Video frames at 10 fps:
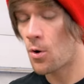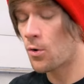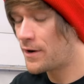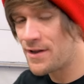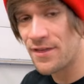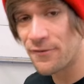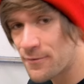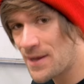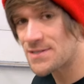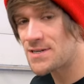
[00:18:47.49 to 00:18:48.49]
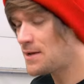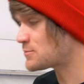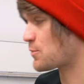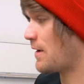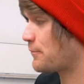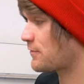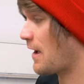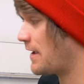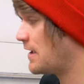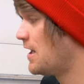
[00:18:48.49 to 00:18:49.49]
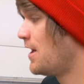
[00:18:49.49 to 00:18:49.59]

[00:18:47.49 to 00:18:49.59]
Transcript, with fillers: or anything from S&M's website,